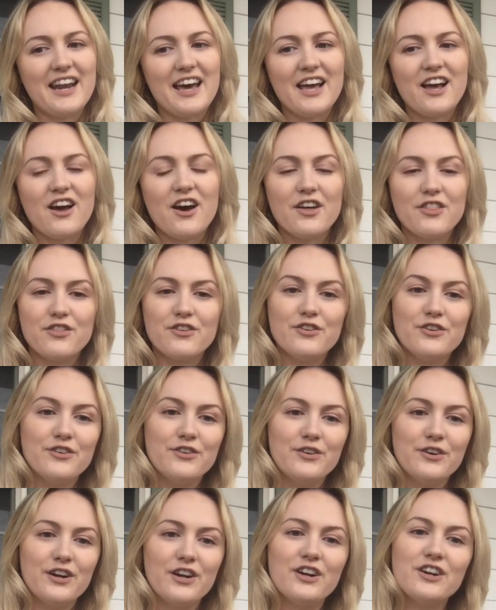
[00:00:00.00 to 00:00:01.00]
I got through
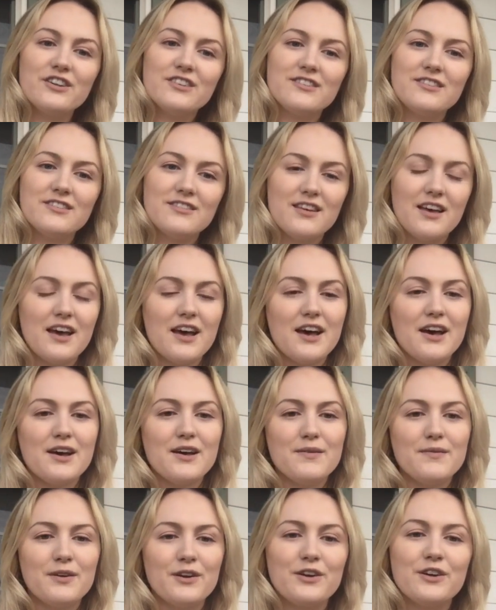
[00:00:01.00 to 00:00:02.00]
her
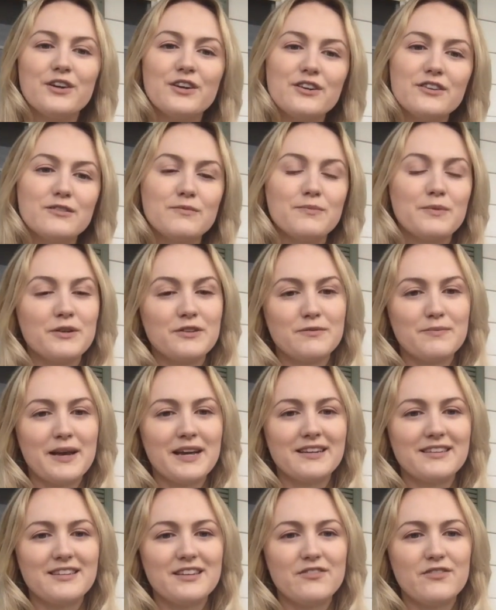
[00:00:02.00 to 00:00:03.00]

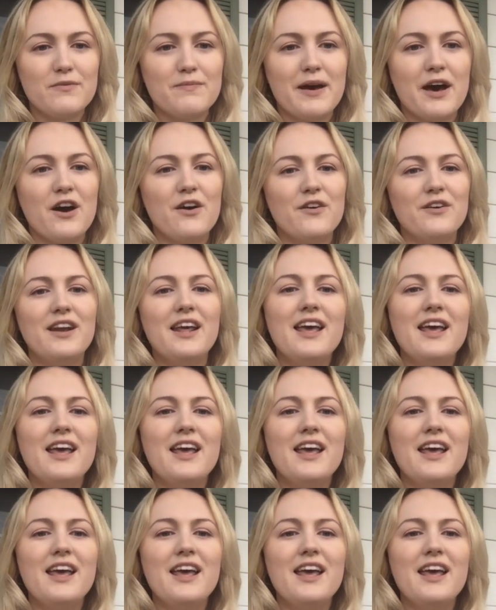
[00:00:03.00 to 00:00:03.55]
perspective about